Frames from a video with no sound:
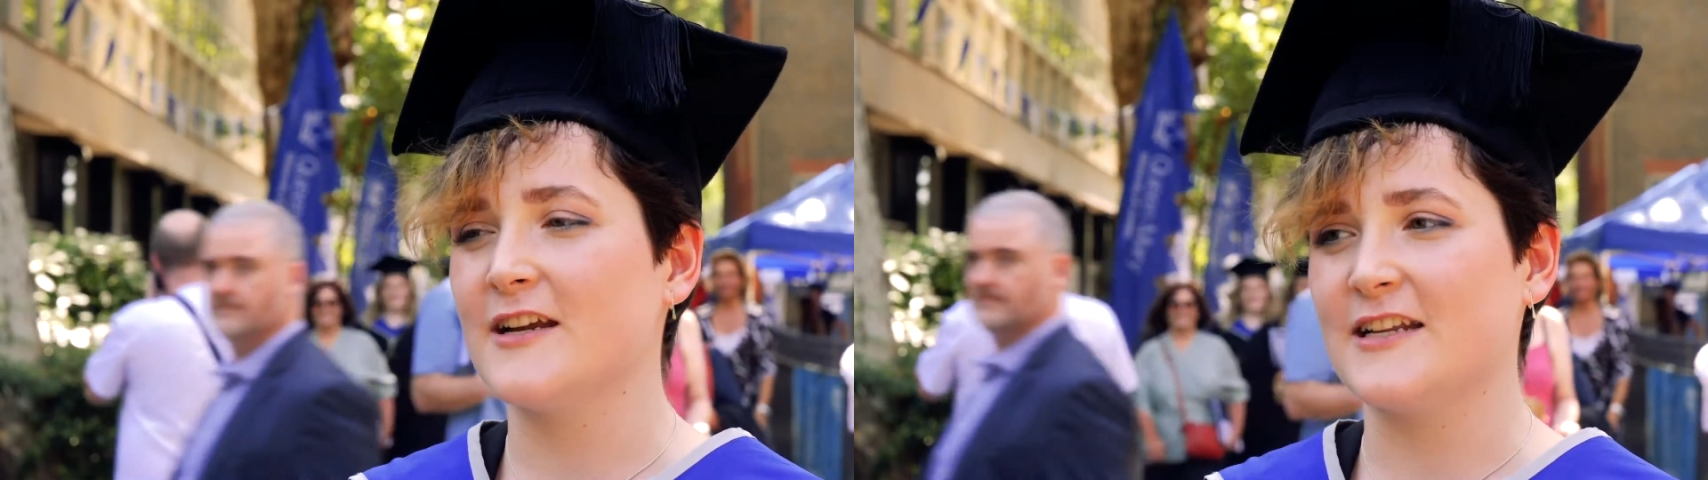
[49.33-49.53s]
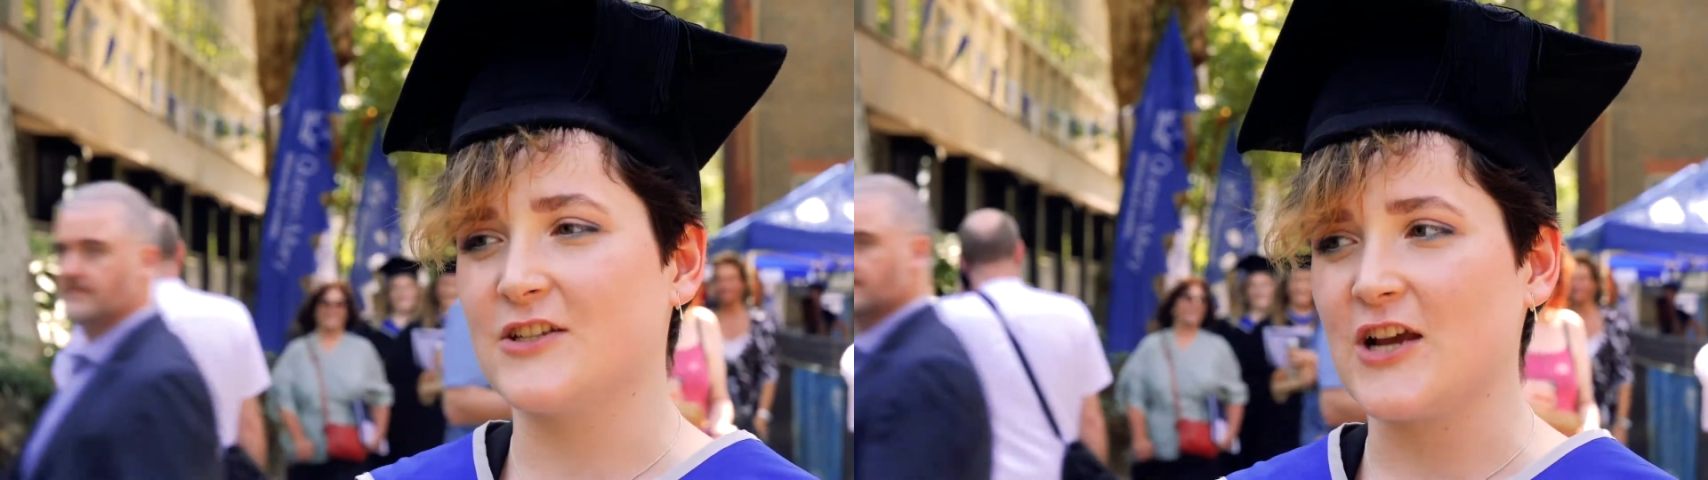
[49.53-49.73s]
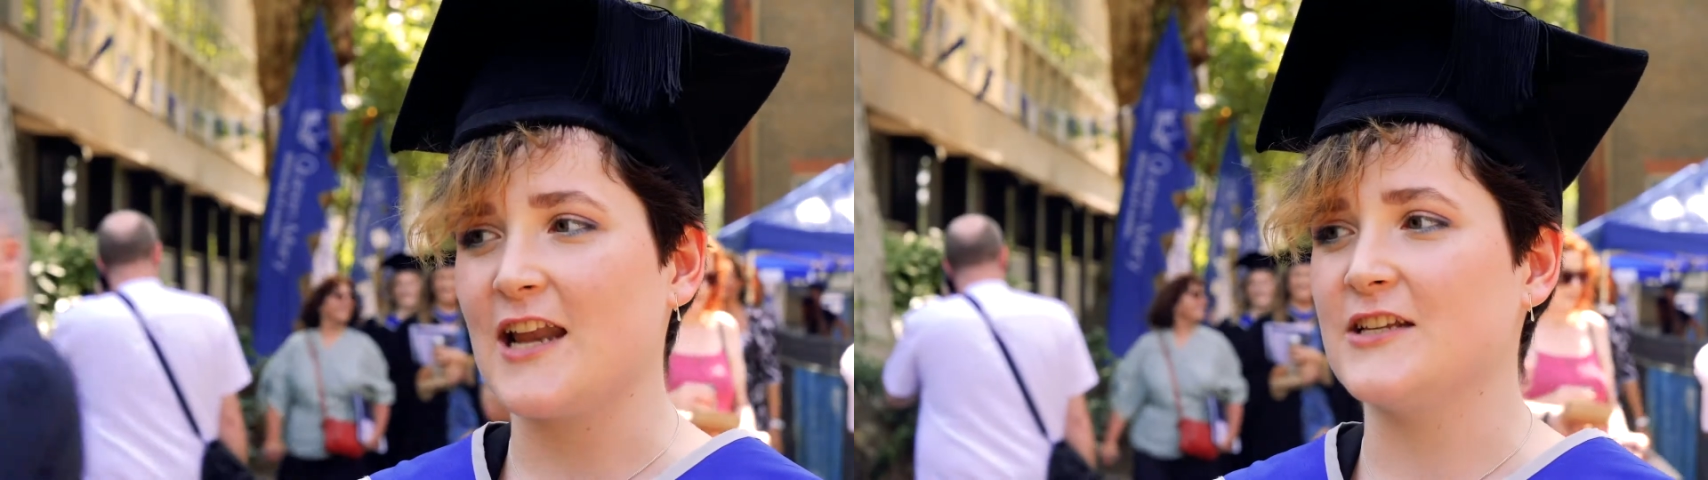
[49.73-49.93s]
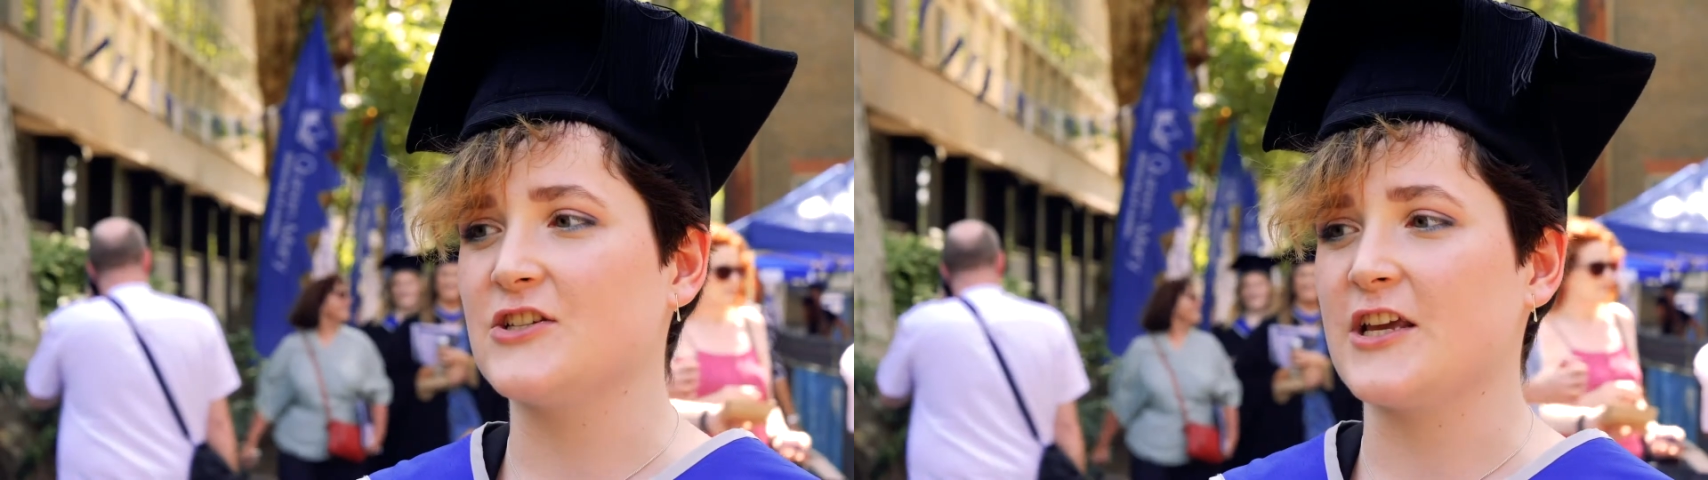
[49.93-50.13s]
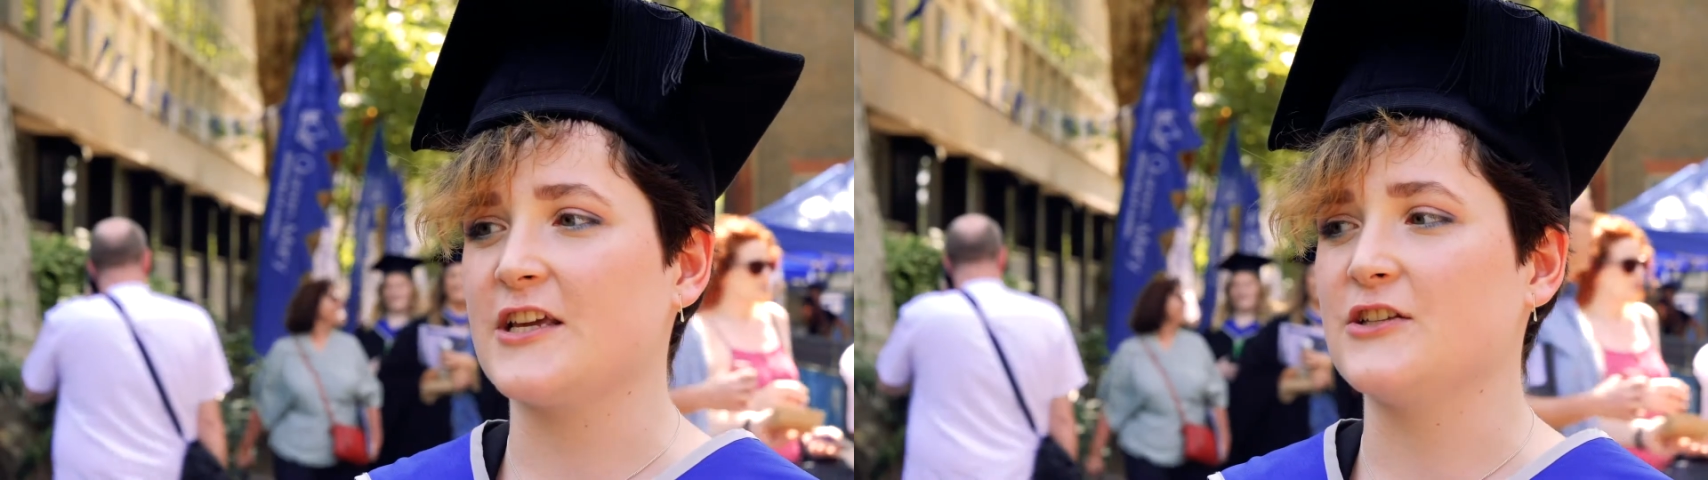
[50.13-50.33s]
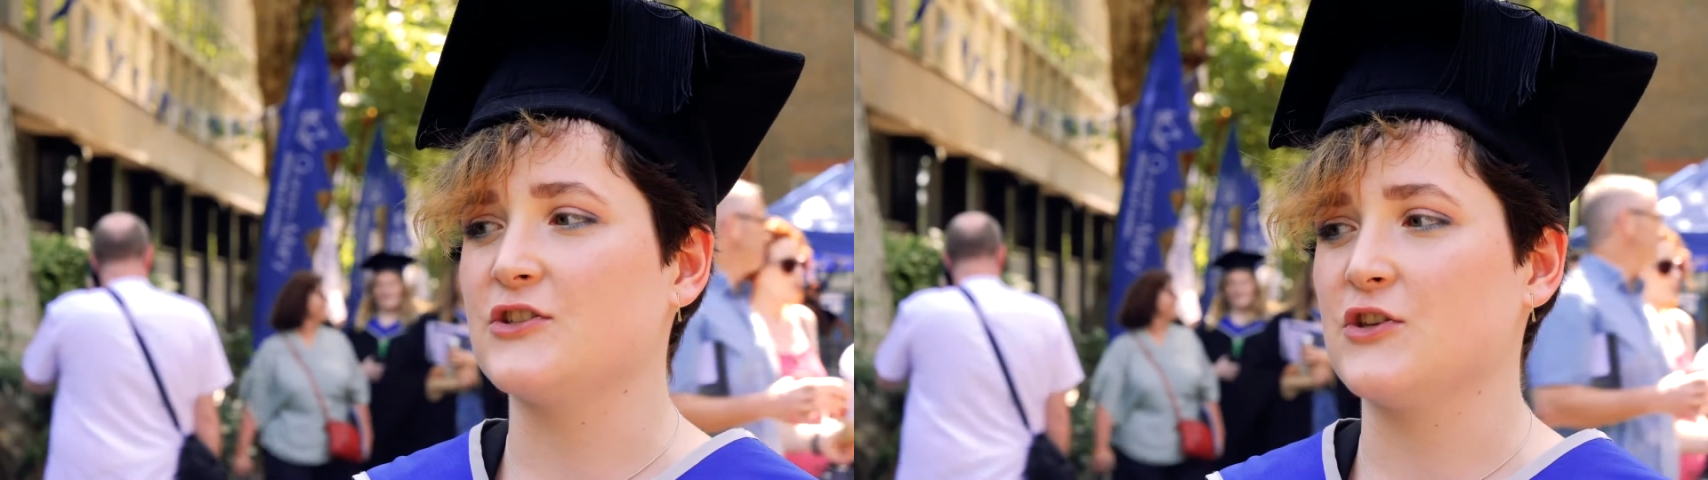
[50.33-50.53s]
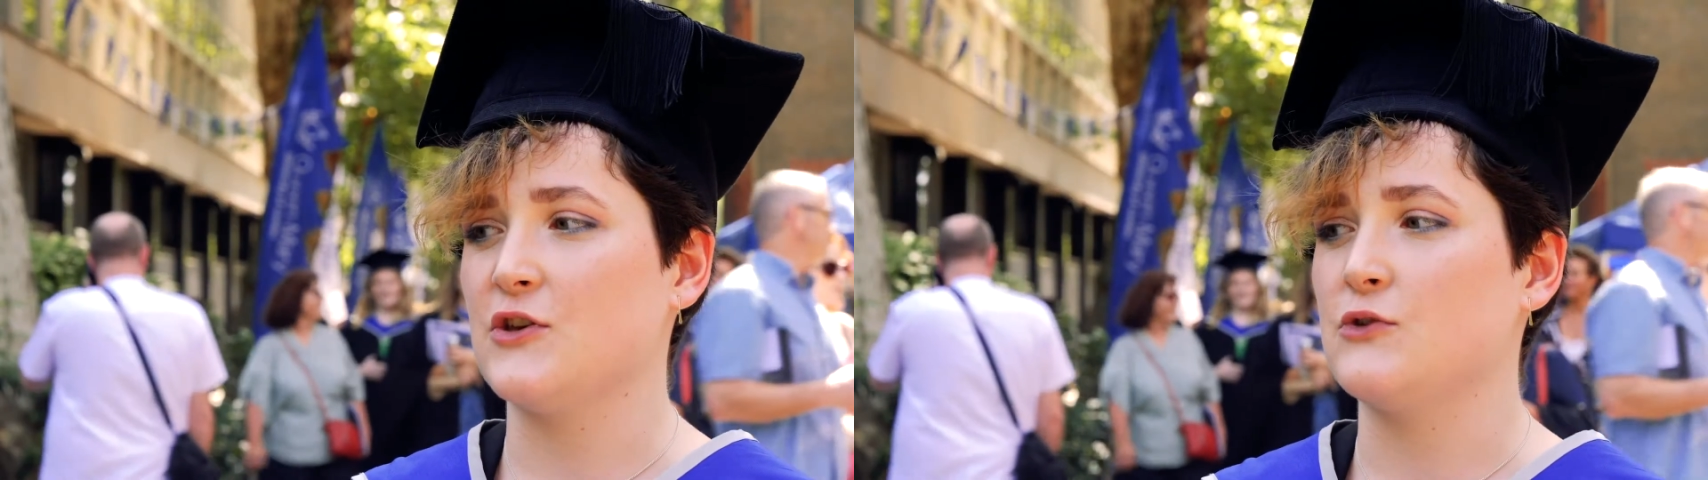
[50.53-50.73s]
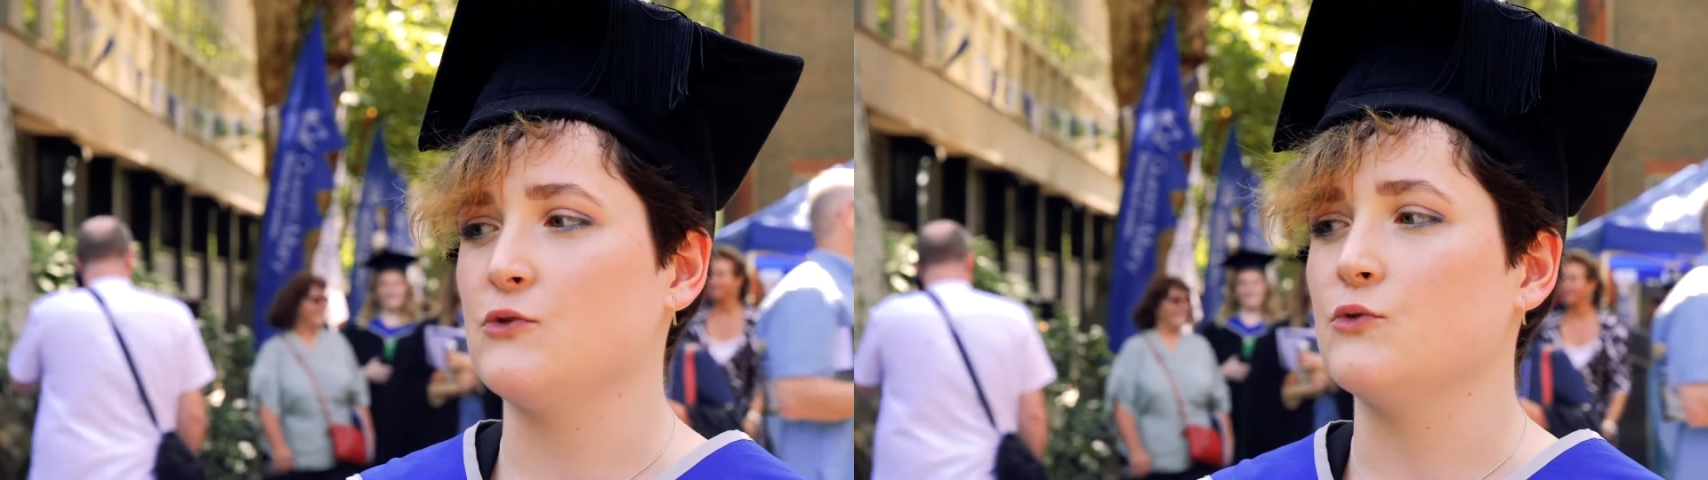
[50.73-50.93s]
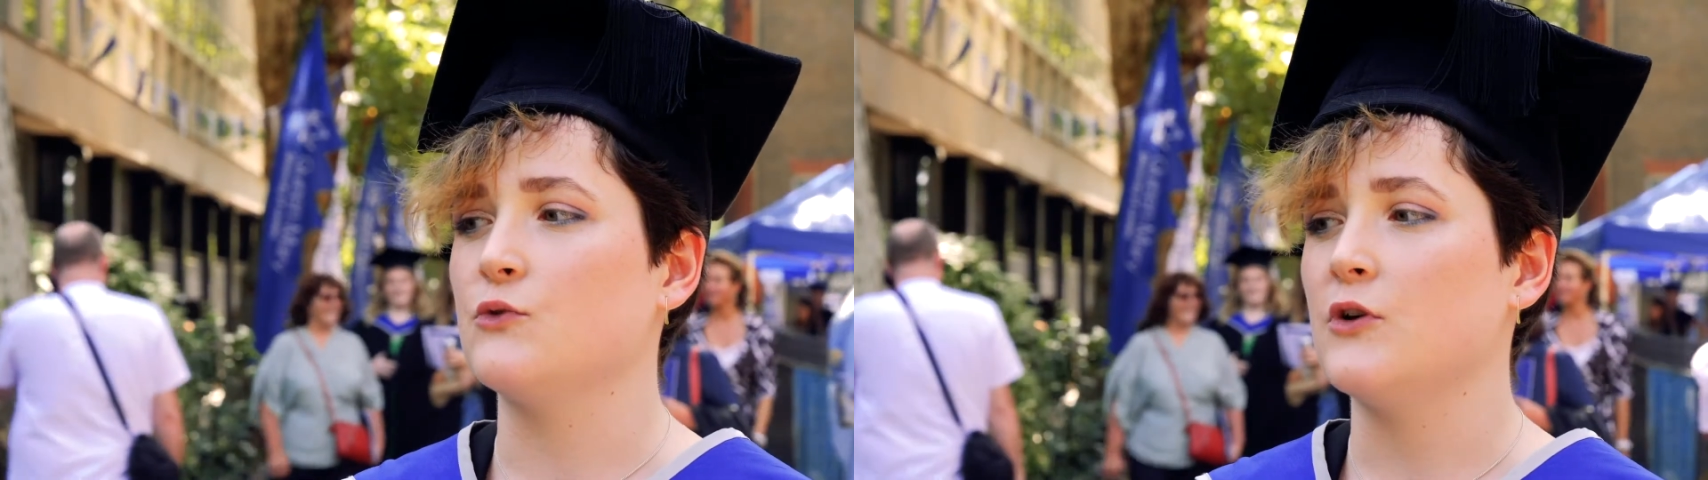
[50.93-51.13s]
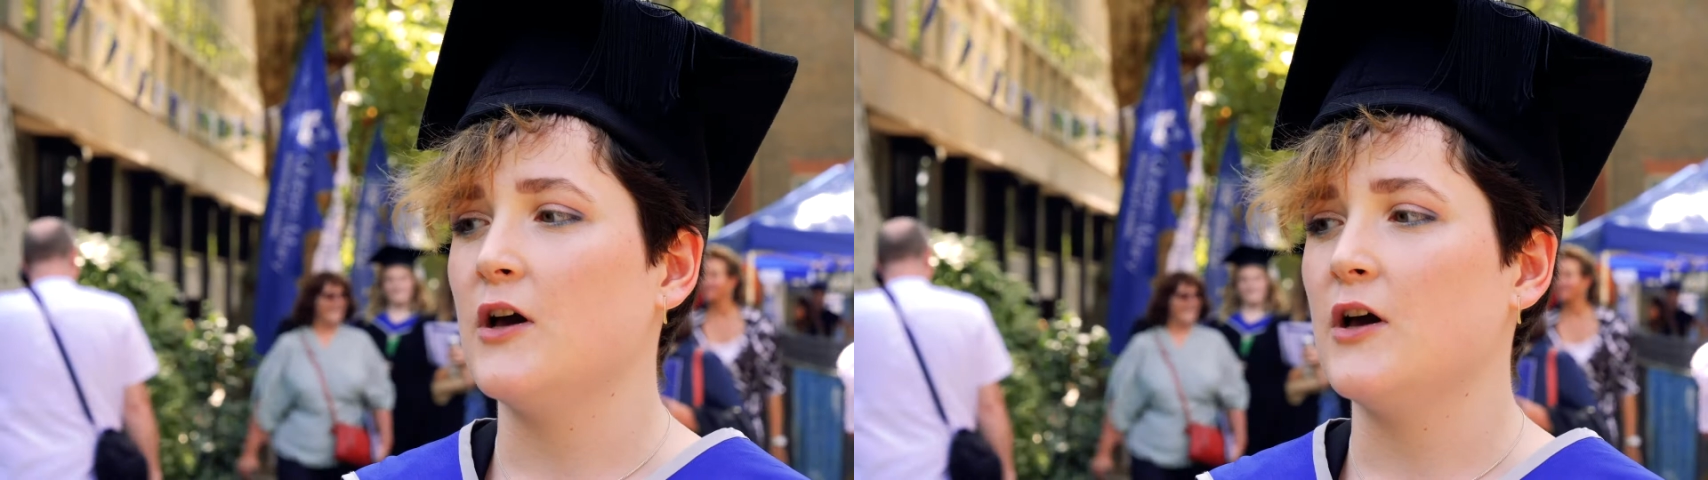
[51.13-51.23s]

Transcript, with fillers: really challenging to